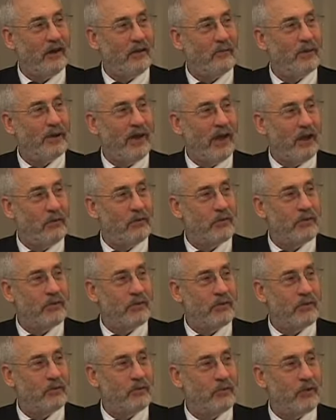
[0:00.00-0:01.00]
became
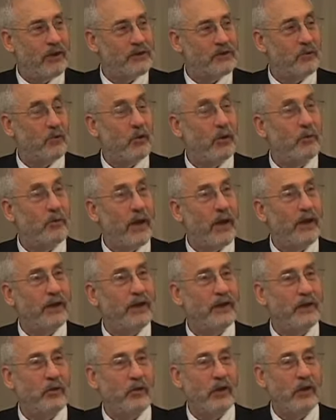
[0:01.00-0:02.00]
the president of the World
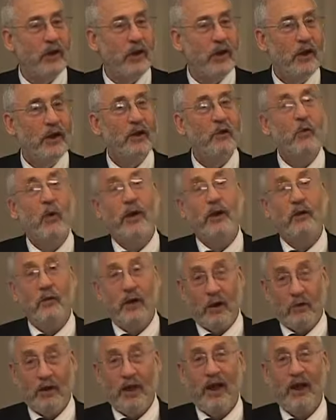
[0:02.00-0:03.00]
Bank, he went
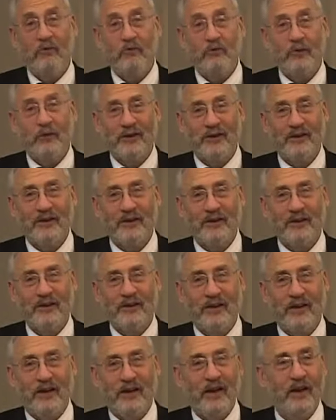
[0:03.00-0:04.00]
around Africa,
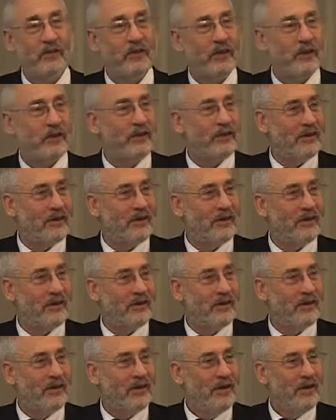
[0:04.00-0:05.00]
and I think
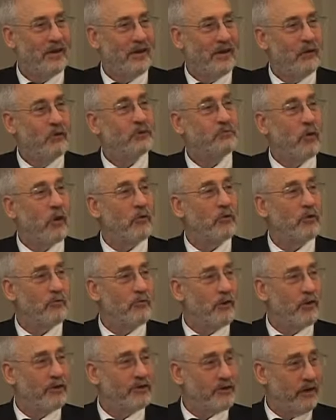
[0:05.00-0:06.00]
it was both a
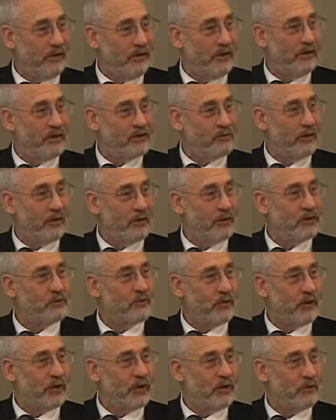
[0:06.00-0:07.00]
very telling experience
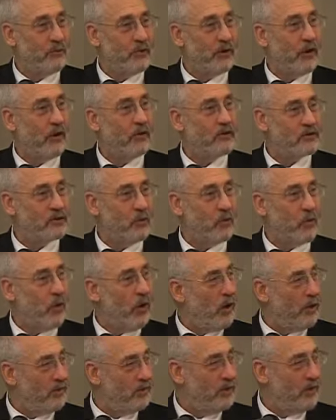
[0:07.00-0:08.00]
for him, but also
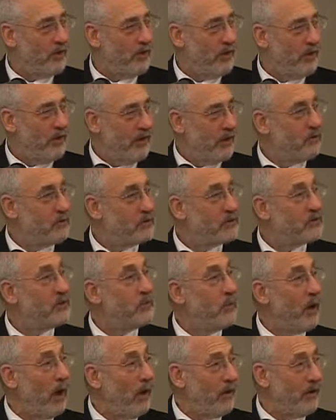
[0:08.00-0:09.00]
one, it was
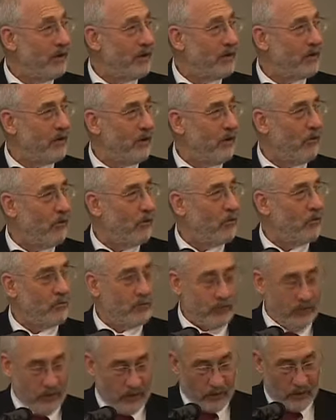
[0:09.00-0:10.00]
symbolic
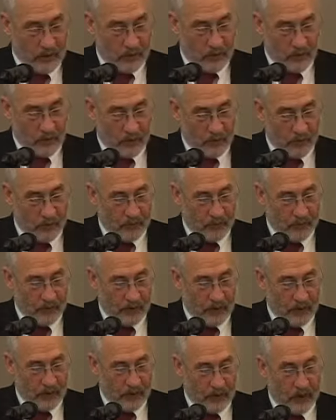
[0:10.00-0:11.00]
of
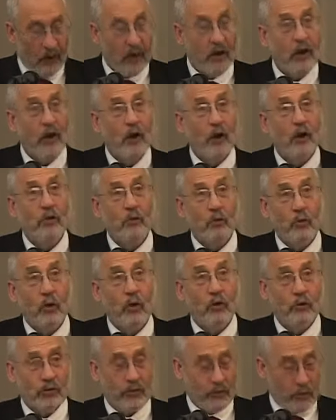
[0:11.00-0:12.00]
the
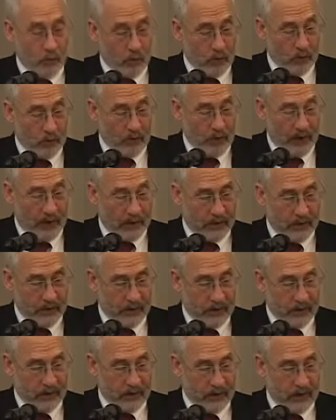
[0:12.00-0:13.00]
role that the World Bank
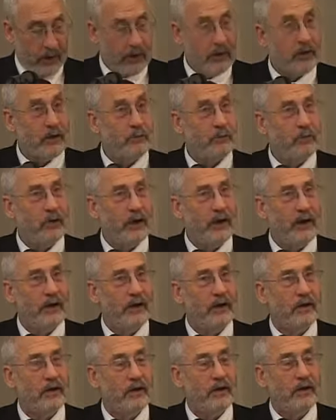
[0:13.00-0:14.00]
could play.